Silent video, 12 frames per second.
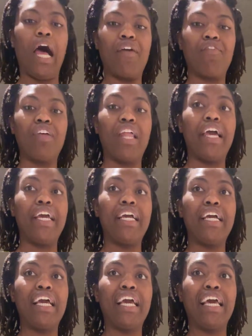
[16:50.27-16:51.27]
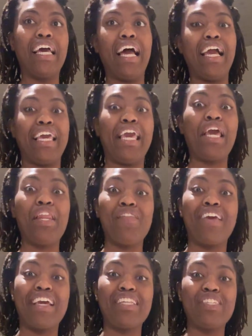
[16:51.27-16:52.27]
I feel like I can't
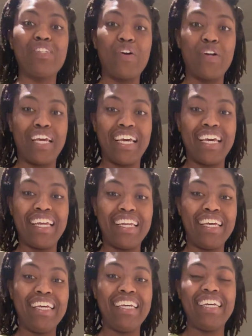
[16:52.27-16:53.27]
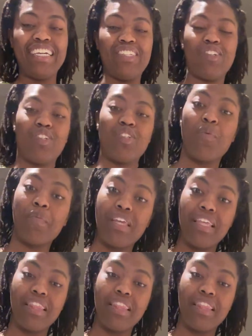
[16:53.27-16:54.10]
even get started because there's so many